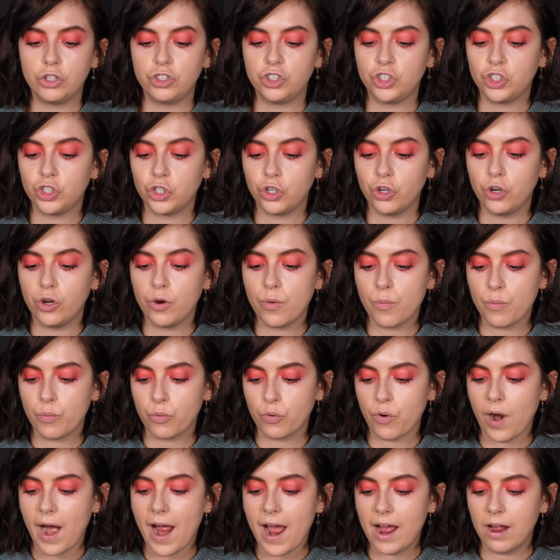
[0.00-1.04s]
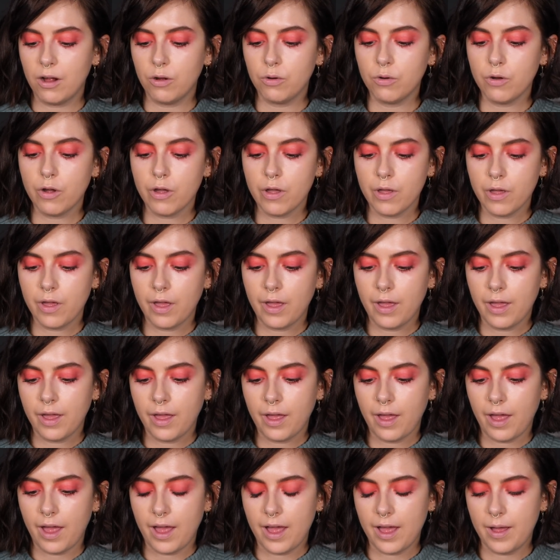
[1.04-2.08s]
Couture Brow,
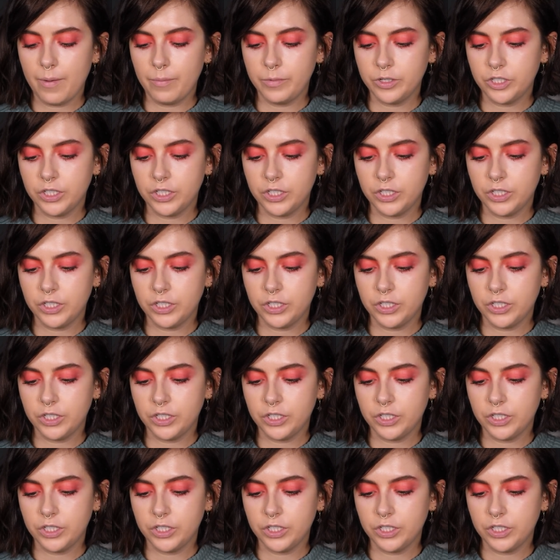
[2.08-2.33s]
um,